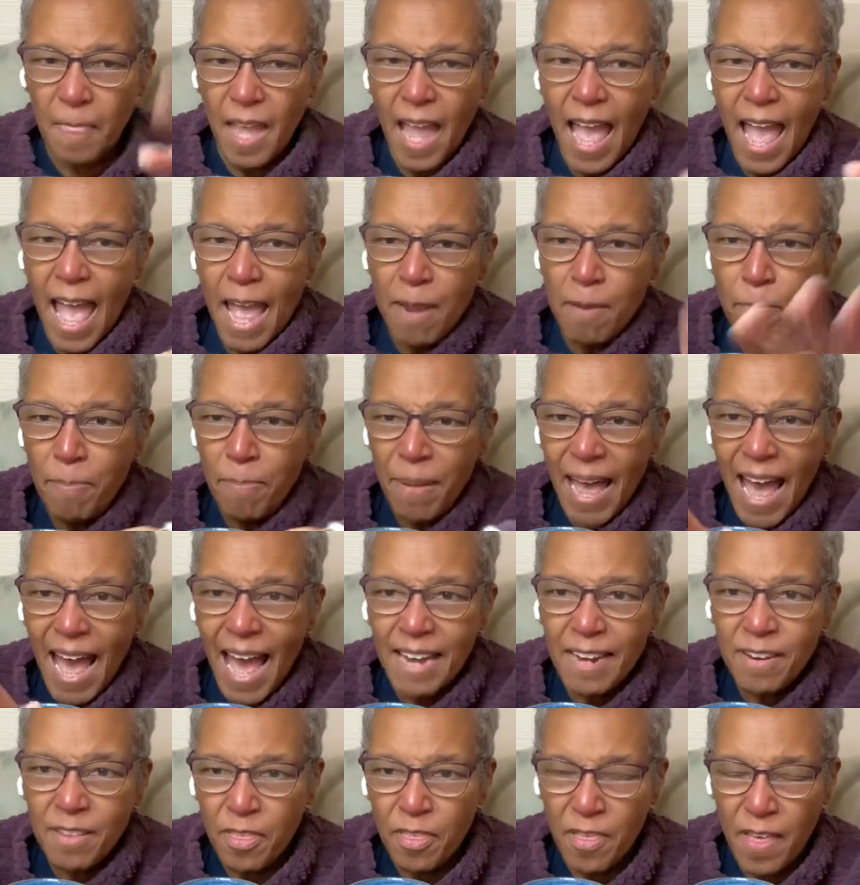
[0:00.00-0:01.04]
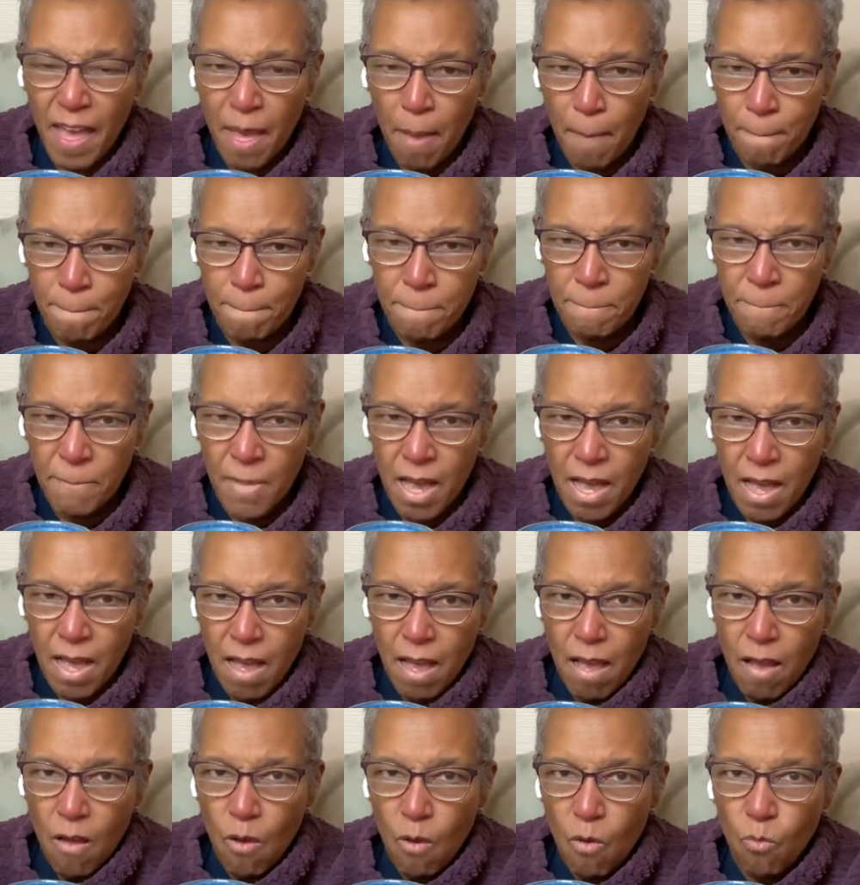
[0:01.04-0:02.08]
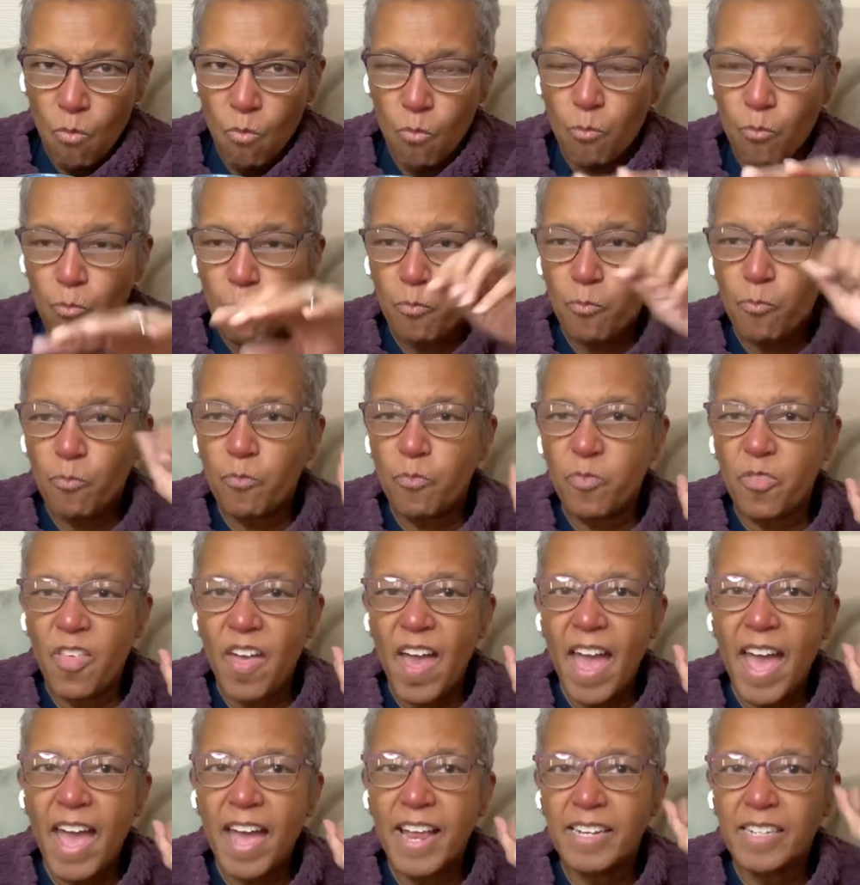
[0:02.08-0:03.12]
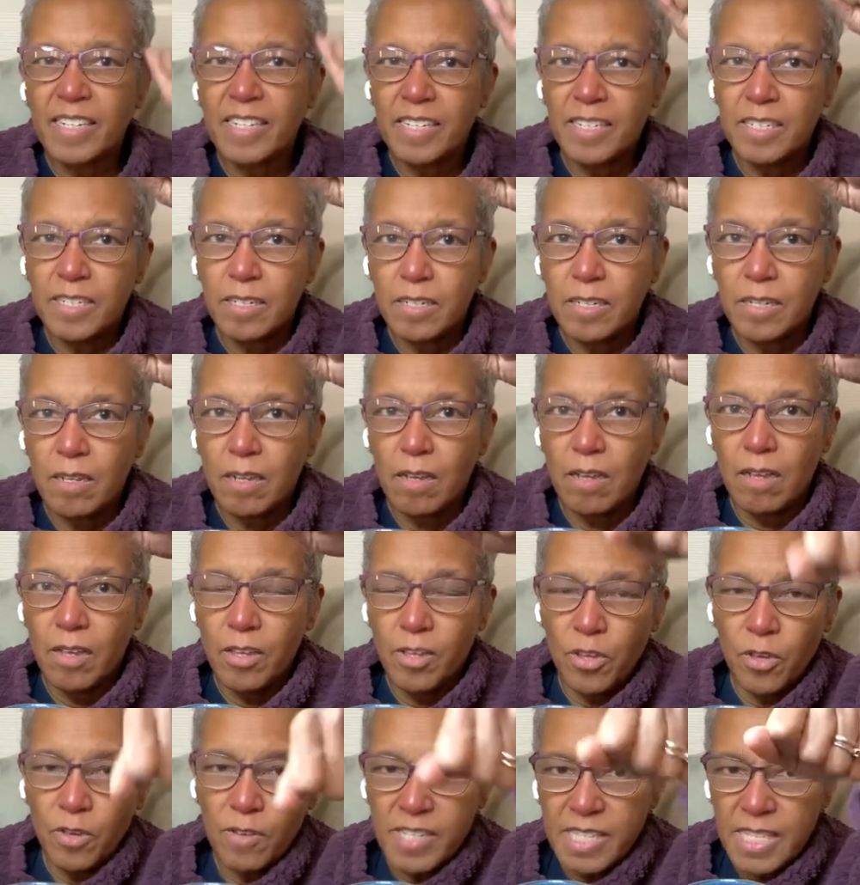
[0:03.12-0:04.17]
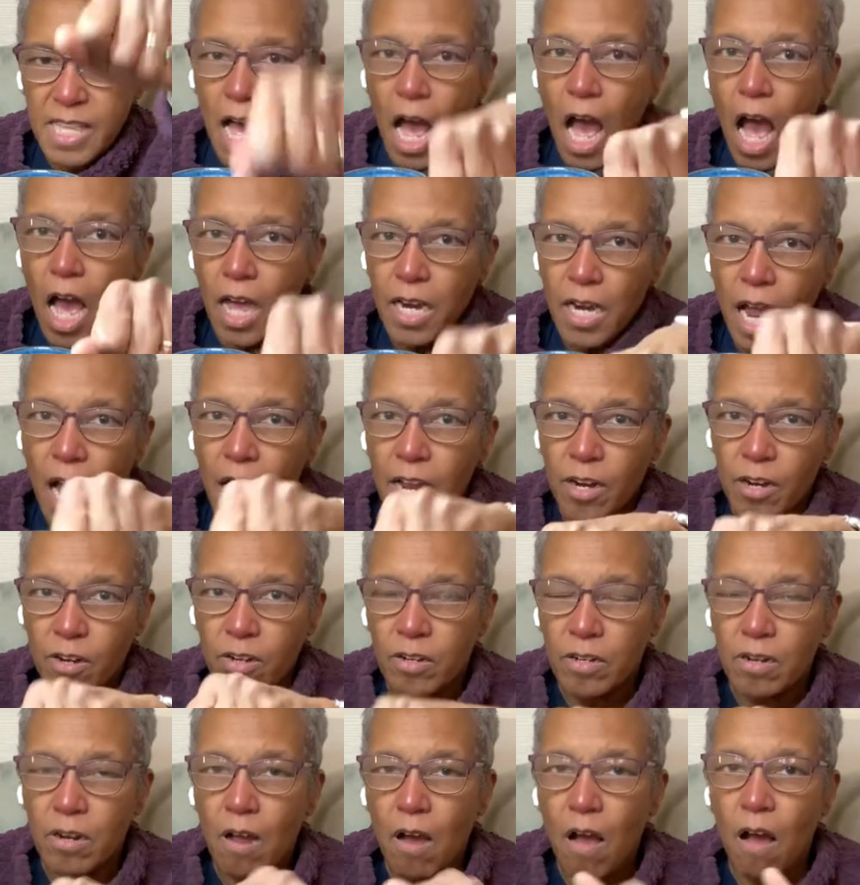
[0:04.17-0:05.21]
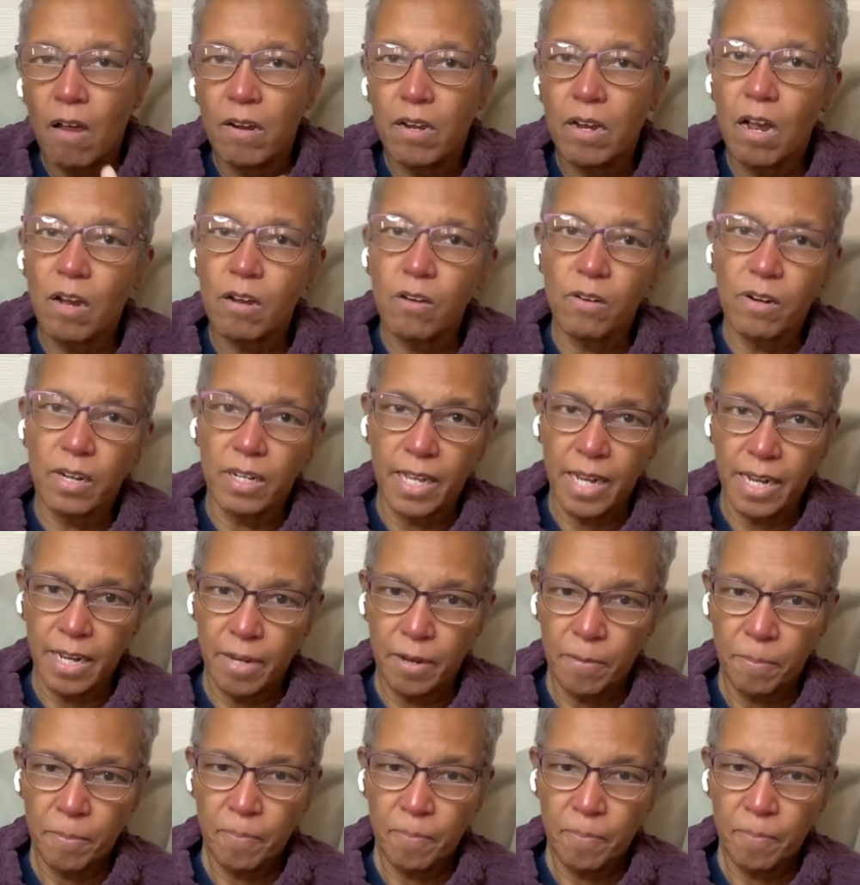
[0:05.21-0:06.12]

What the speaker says: and pat them than use the hot iron on acrylic.